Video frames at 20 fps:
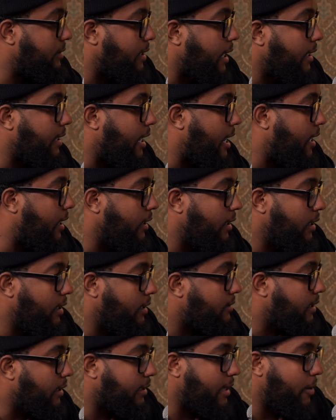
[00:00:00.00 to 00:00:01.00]
it's like that,
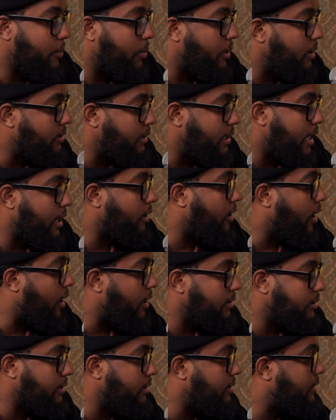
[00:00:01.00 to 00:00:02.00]
it's like that person that
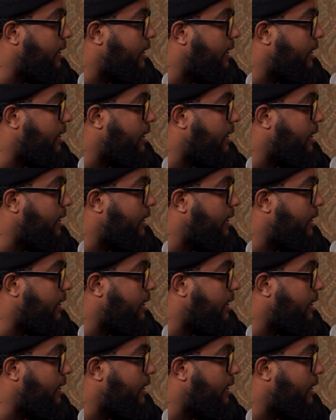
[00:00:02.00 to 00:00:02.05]
constantly